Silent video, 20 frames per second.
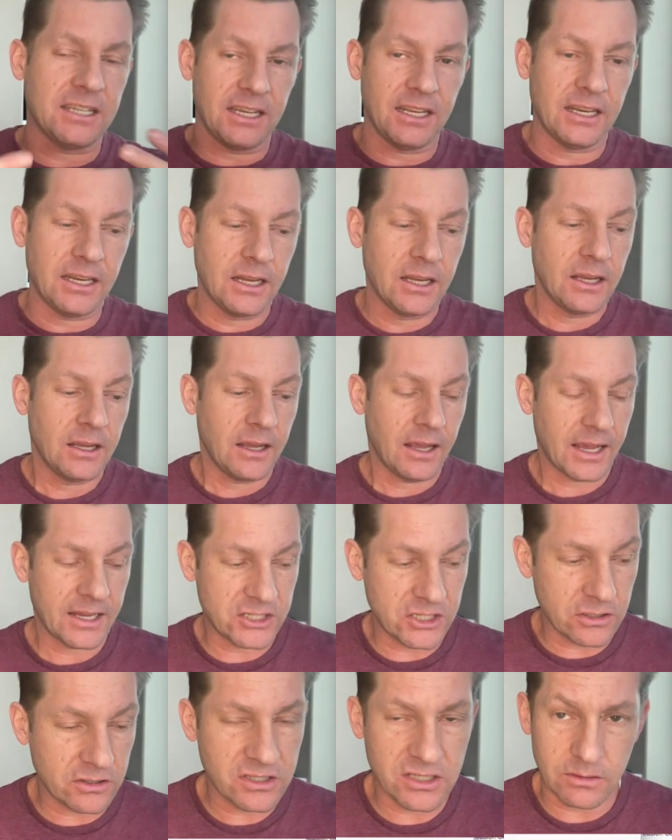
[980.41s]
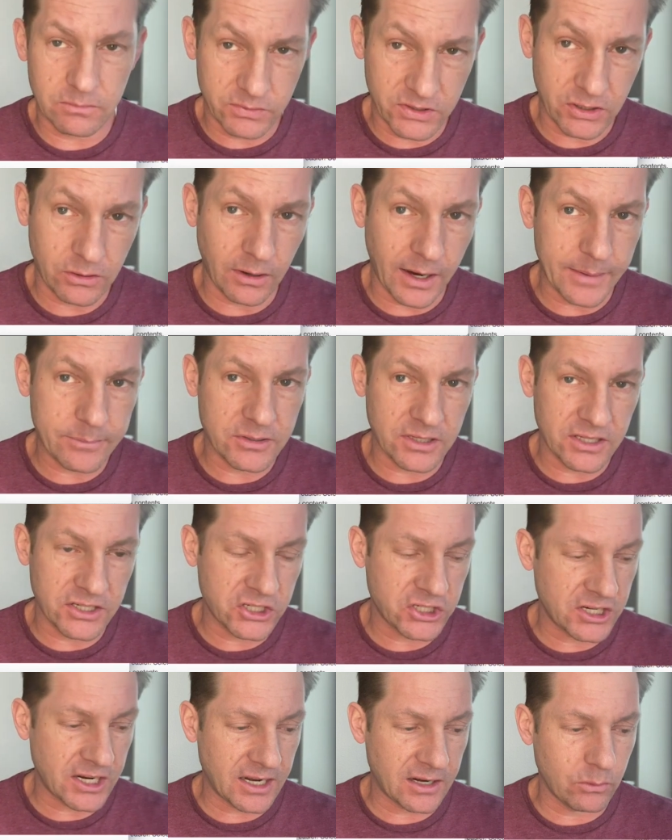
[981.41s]
and as you subscribe to this
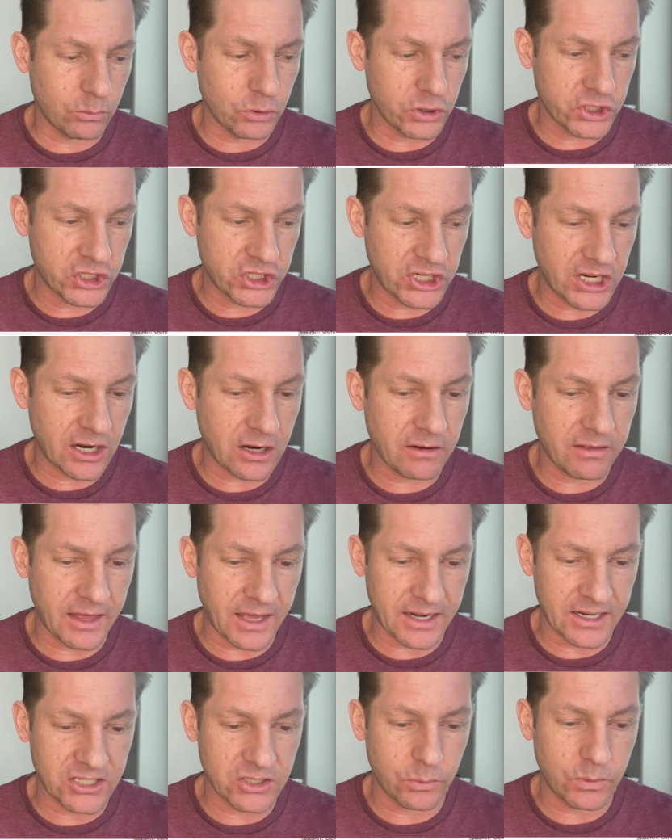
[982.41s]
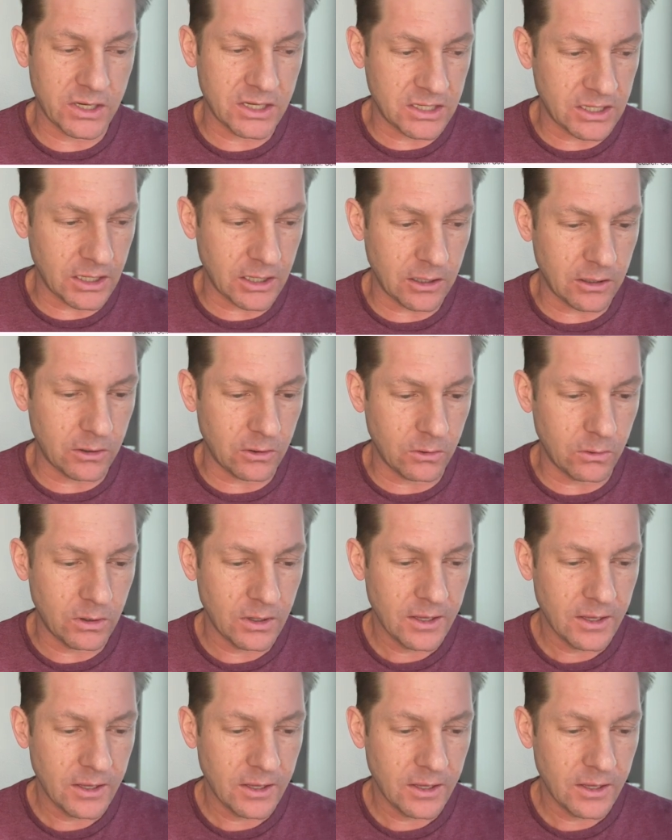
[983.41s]
channel, we'll share that as we go.